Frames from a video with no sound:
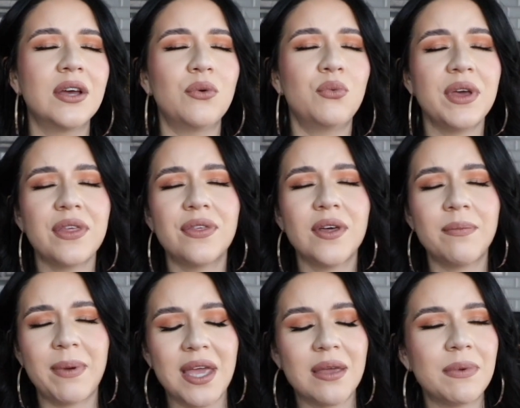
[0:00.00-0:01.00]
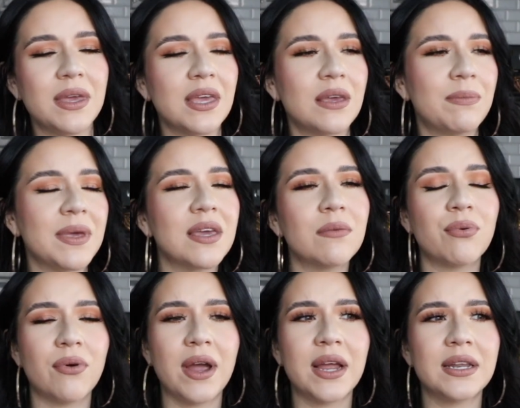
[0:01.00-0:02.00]
with a baby, being
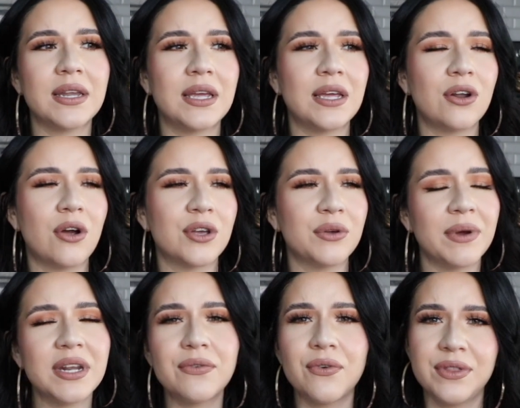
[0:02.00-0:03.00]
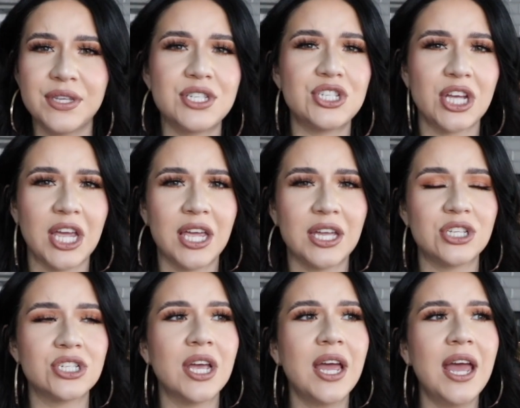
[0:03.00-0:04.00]
pregnant. Are you ready for this
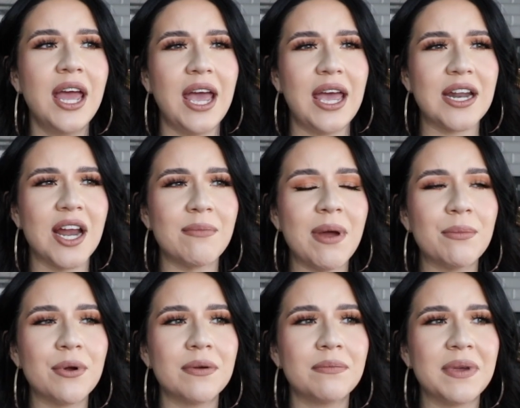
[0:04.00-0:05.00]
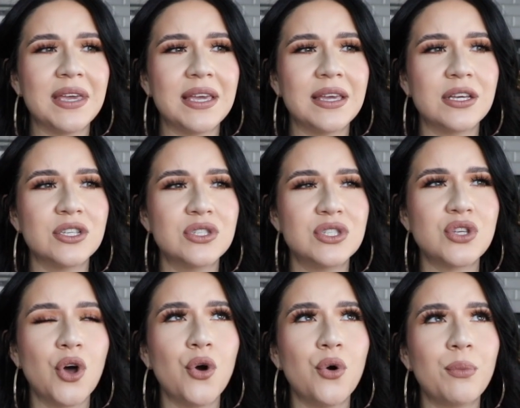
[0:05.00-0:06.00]
change? And I remember being
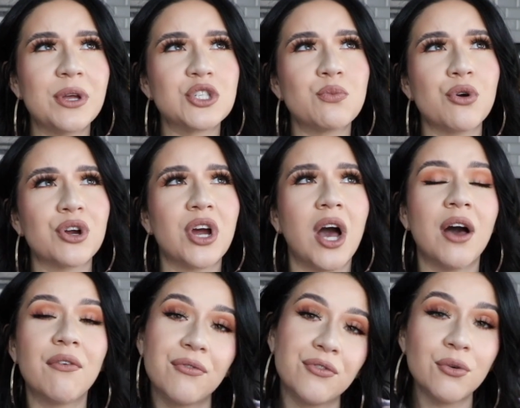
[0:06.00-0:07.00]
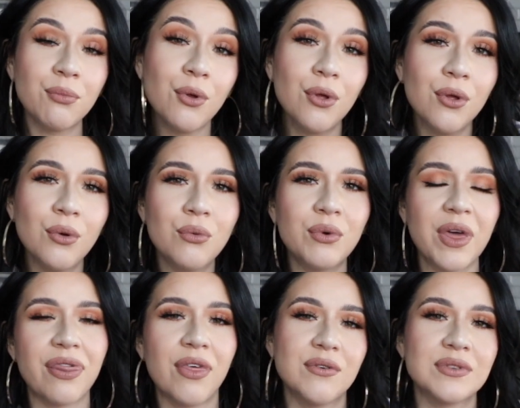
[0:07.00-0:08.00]
so much more comfortable
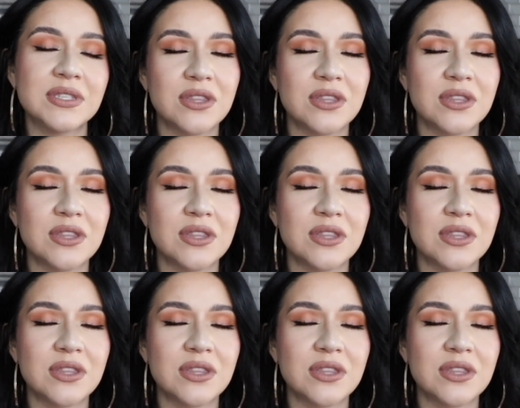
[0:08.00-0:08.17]
with those